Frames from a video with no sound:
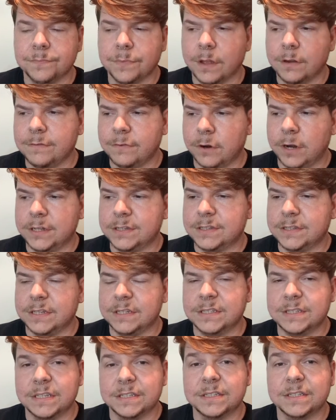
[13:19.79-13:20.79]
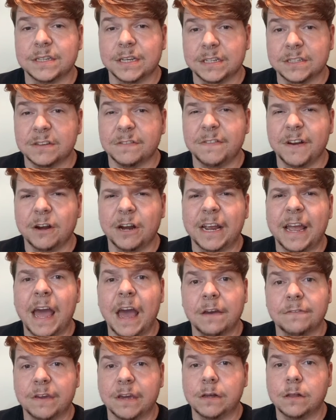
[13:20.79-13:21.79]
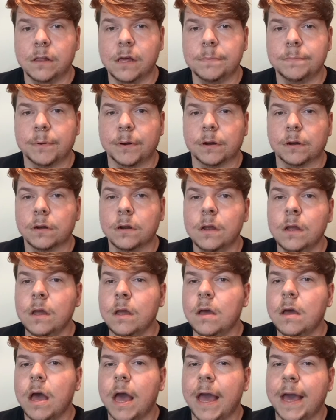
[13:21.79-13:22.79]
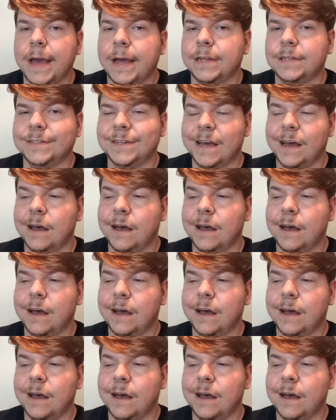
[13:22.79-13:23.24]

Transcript: for instance, is a very heavy clipper, and